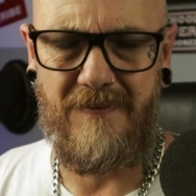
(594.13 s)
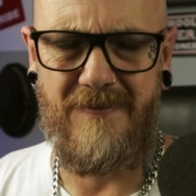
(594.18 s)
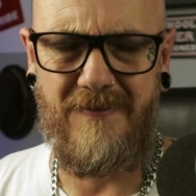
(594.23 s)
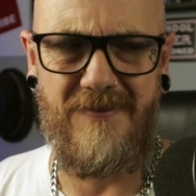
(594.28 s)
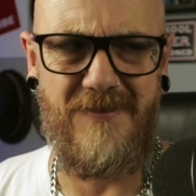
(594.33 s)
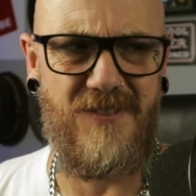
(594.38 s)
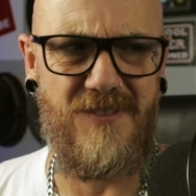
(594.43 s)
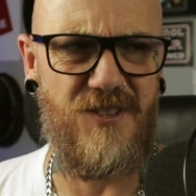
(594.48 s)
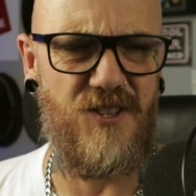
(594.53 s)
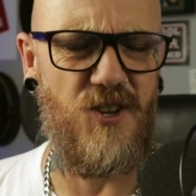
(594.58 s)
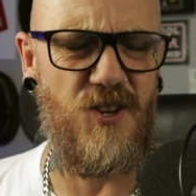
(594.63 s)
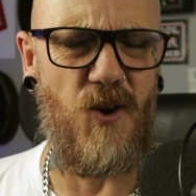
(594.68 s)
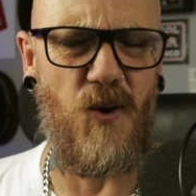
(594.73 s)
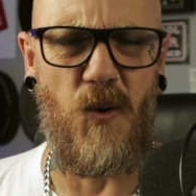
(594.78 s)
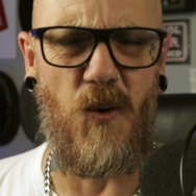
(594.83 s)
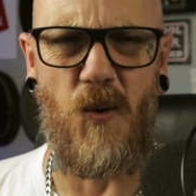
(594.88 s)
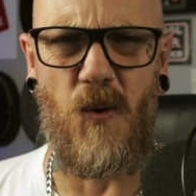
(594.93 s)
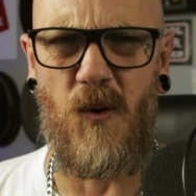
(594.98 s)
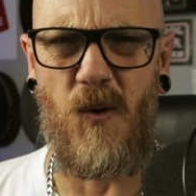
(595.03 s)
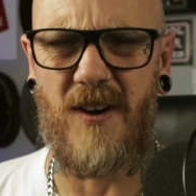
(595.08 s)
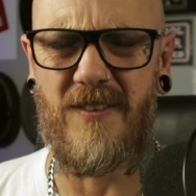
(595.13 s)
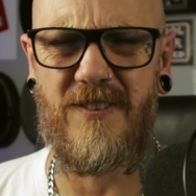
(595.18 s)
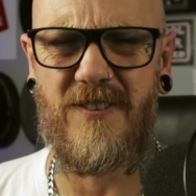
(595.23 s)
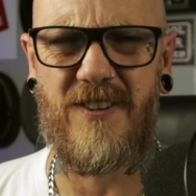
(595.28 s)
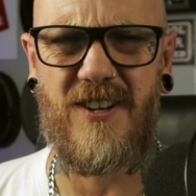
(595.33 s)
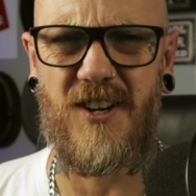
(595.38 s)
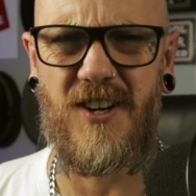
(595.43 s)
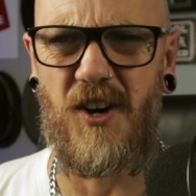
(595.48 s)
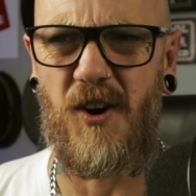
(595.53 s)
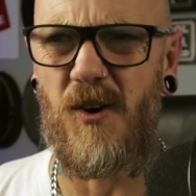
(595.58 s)
No, of
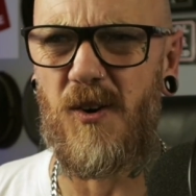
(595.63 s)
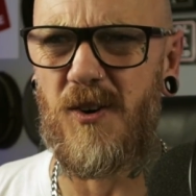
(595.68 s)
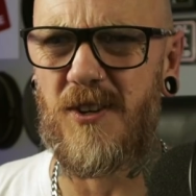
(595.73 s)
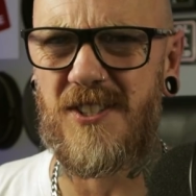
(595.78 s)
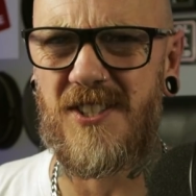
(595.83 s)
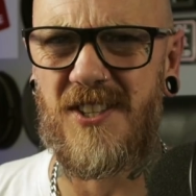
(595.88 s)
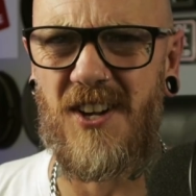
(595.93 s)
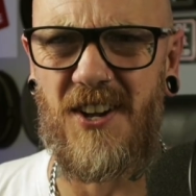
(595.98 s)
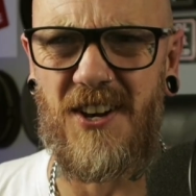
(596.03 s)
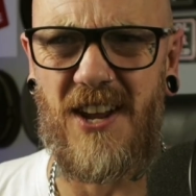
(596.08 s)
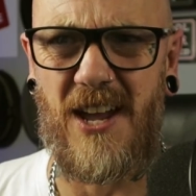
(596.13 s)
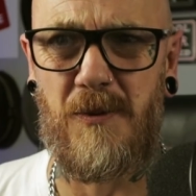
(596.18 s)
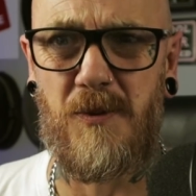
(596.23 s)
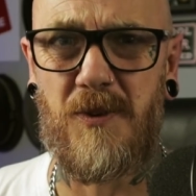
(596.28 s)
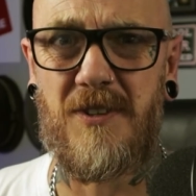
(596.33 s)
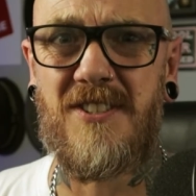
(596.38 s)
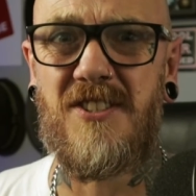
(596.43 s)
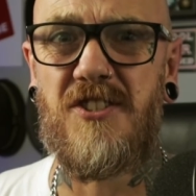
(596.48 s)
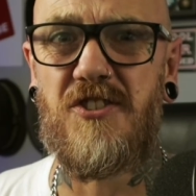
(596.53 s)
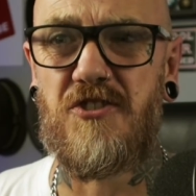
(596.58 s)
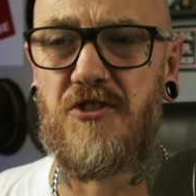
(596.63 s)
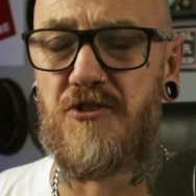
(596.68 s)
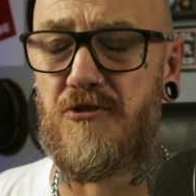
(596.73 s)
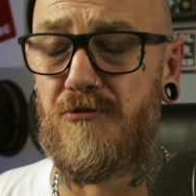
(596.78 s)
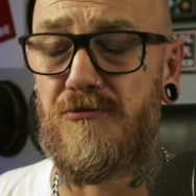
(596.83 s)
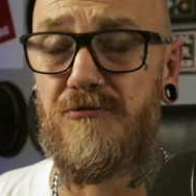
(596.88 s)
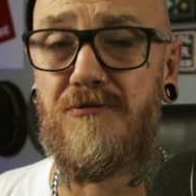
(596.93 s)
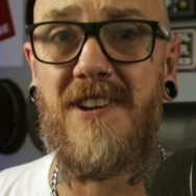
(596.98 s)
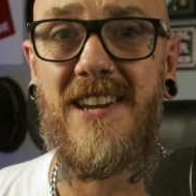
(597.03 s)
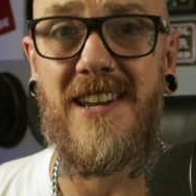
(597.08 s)
course not. I wouldn't
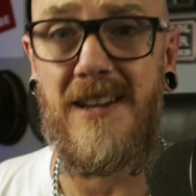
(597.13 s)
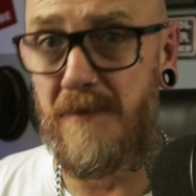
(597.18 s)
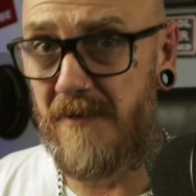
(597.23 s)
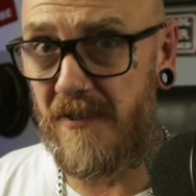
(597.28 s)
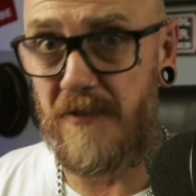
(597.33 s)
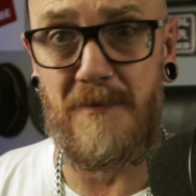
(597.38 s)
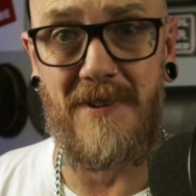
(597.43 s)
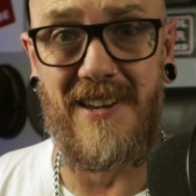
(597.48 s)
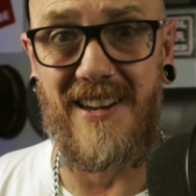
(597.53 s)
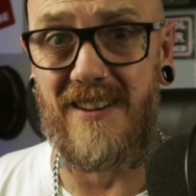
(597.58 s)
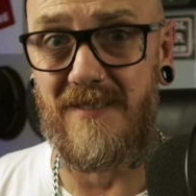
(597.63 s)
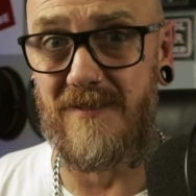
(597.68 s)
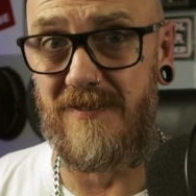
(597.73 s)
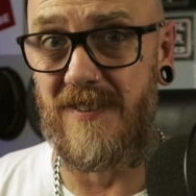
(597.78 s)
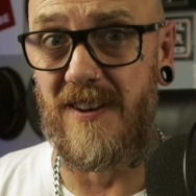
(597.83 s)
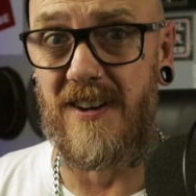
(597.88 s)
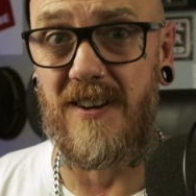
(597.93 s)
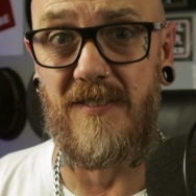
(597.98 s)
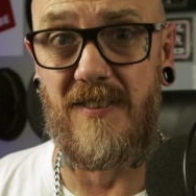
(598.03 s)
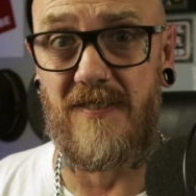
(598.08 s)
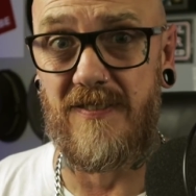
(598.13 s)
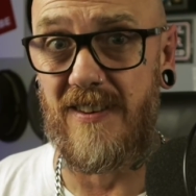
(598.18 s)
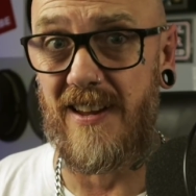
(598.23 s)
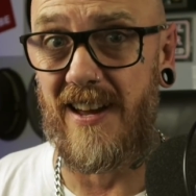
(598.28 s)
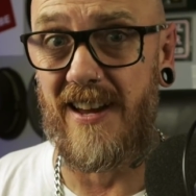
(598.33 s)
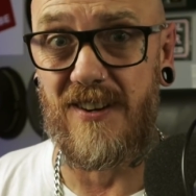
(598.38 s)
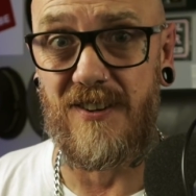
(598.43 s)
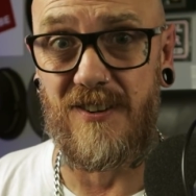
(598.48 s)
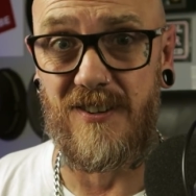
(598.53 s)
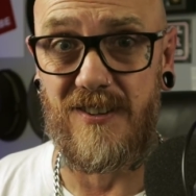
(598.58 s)
dream of making fun of a
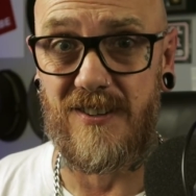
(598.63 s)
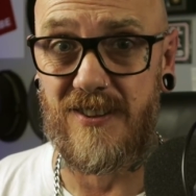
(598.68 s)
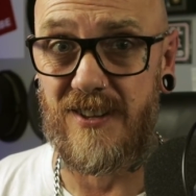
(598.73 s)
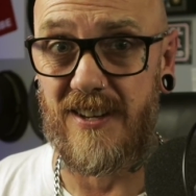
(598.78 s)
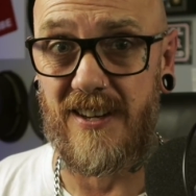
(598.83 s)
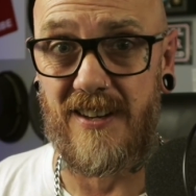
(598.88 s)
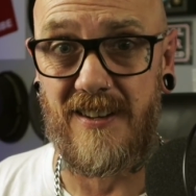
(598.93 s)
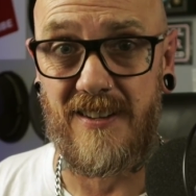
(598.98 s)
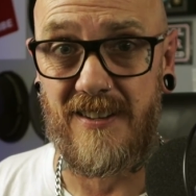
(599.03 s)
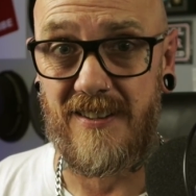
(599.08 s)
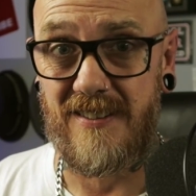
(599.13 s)
flat earther.